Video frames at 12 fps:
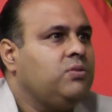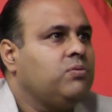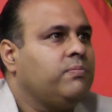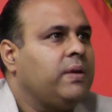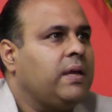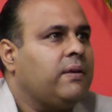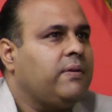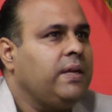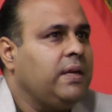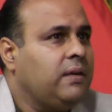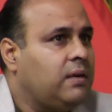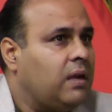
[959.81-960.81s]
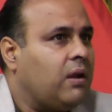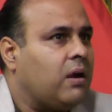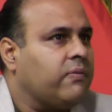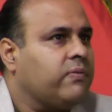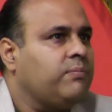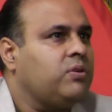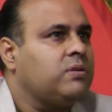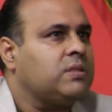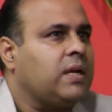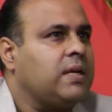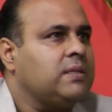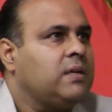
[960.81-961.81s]
you may read a lot of computer
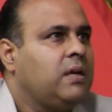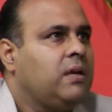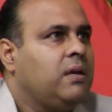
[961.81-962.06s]
science,